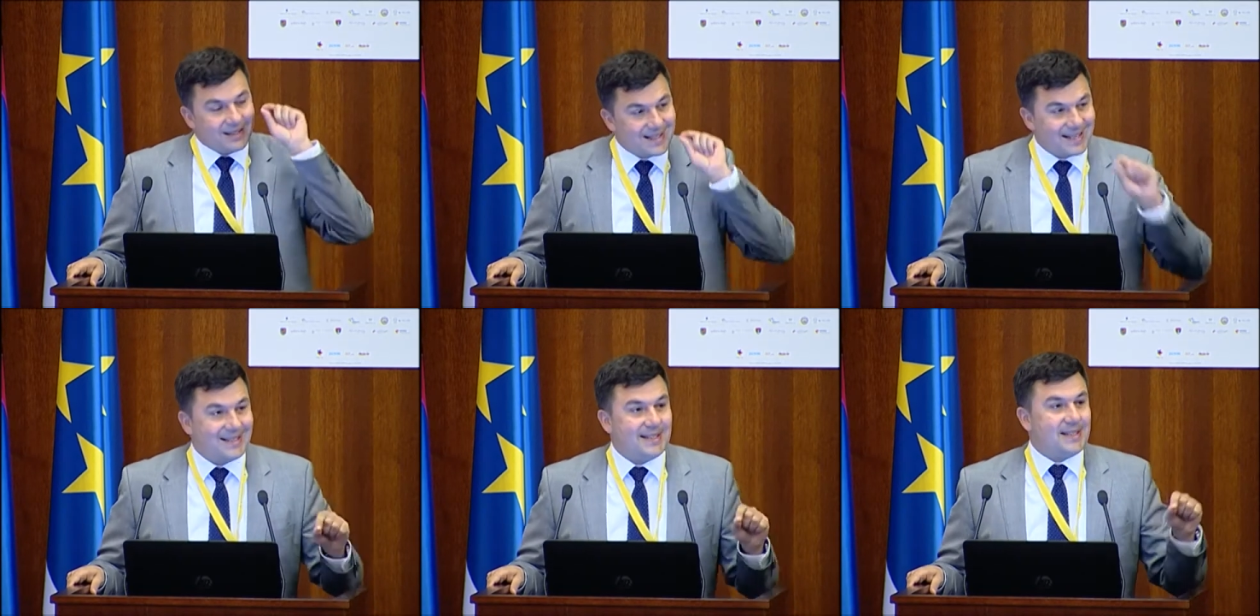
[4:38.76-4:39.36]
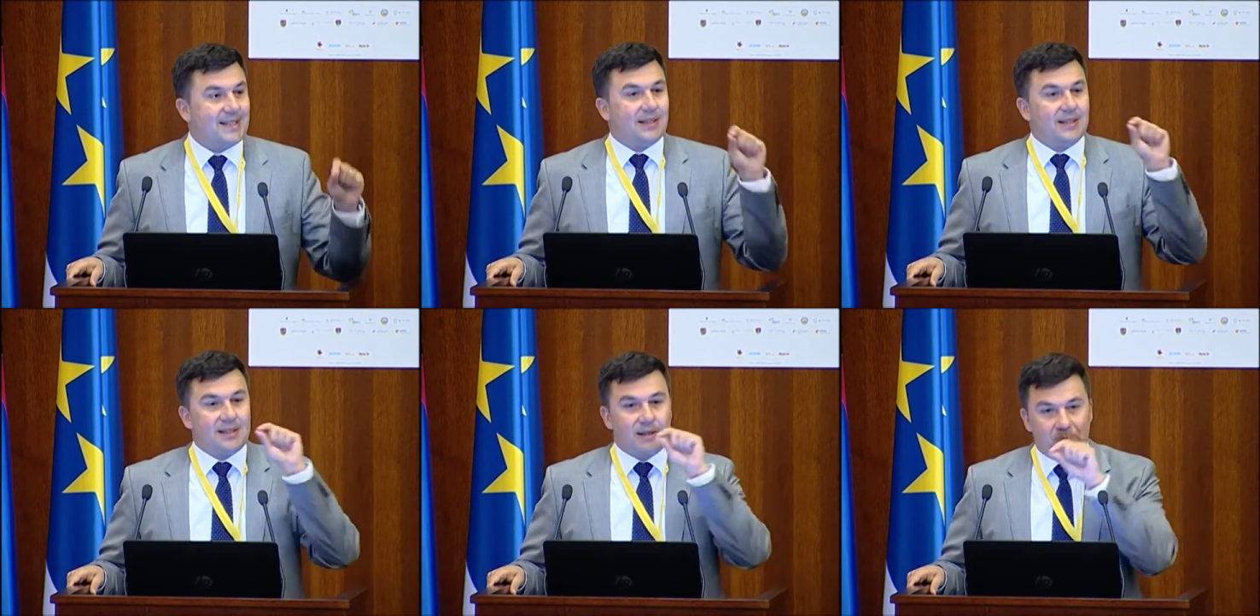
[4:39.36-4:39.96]
That is
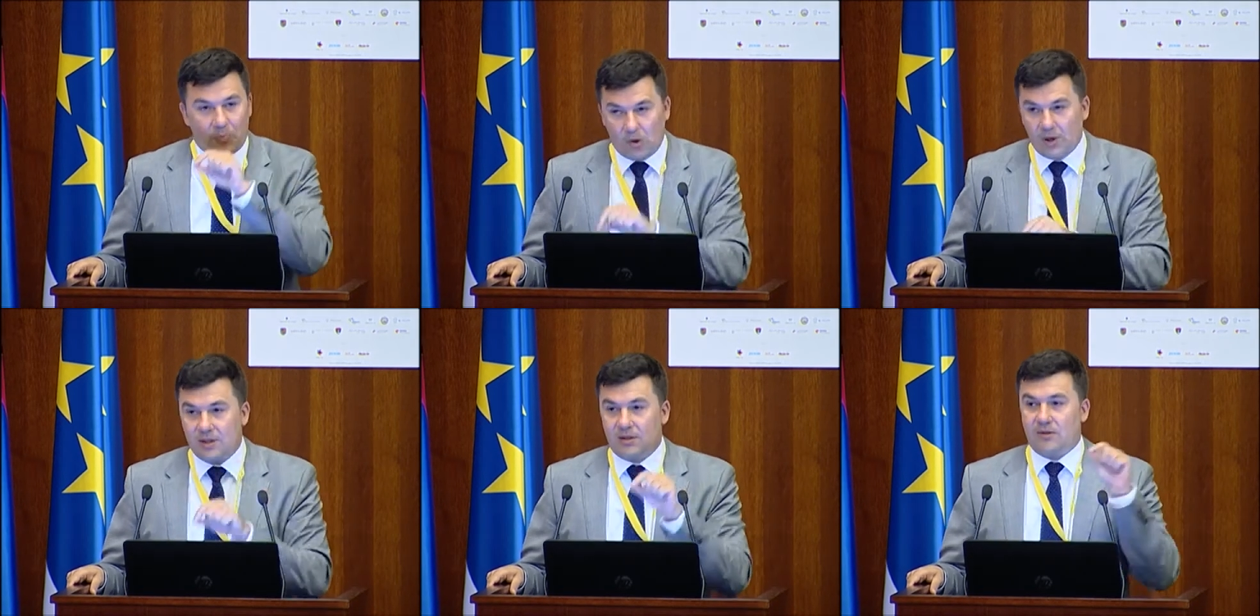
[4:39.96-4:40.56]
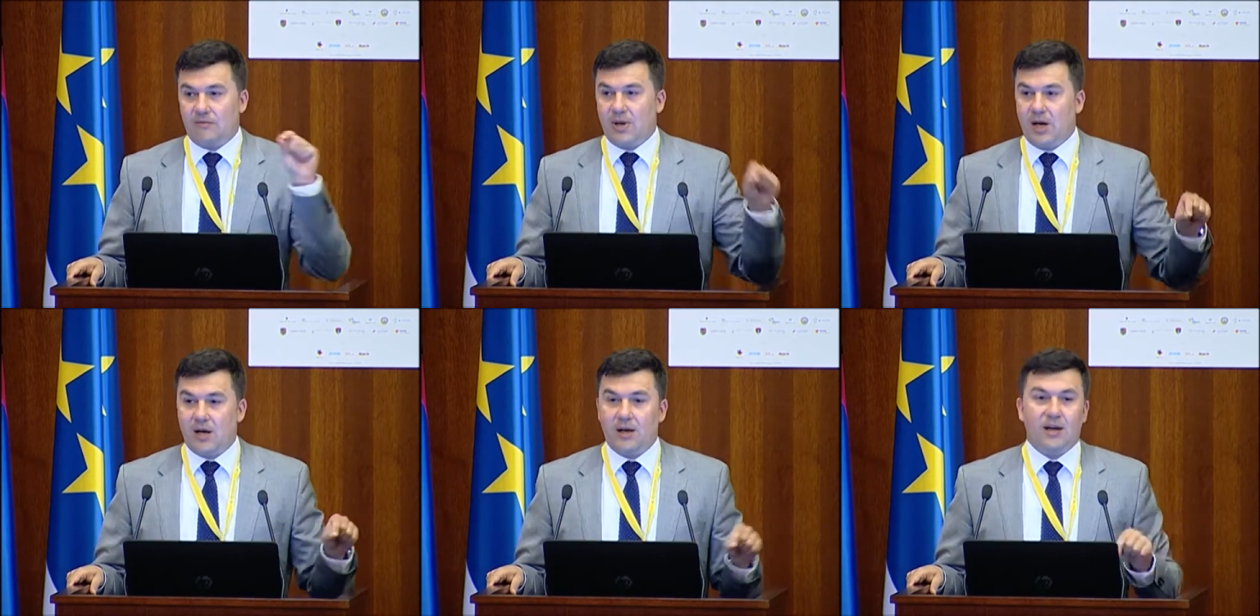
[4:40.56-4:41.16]
the point
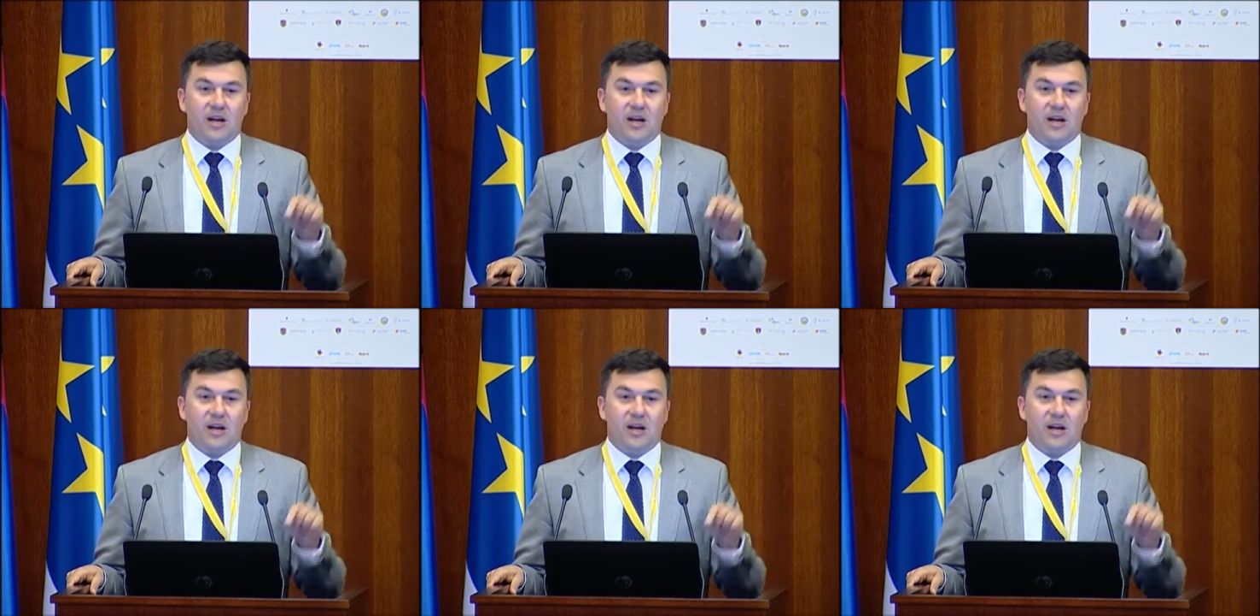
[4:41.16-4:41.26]
where